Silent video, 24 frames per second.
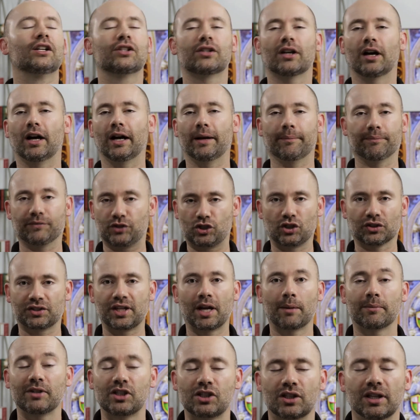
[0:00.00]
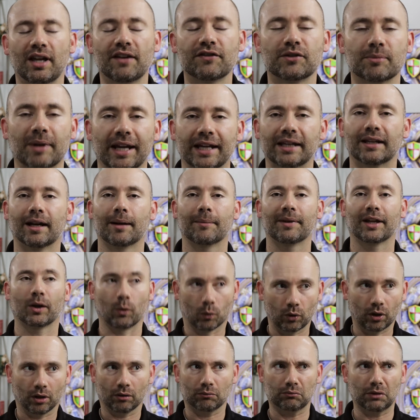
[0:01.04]
Um, she'll tell me she loves me." And I'm like,
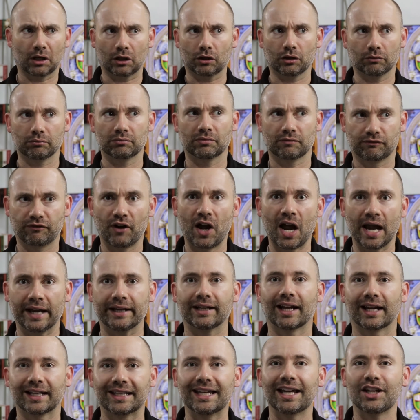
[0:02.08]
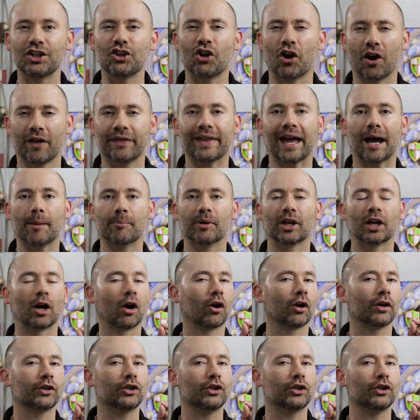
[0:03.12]
"Well, are, fine, I get you on that, but are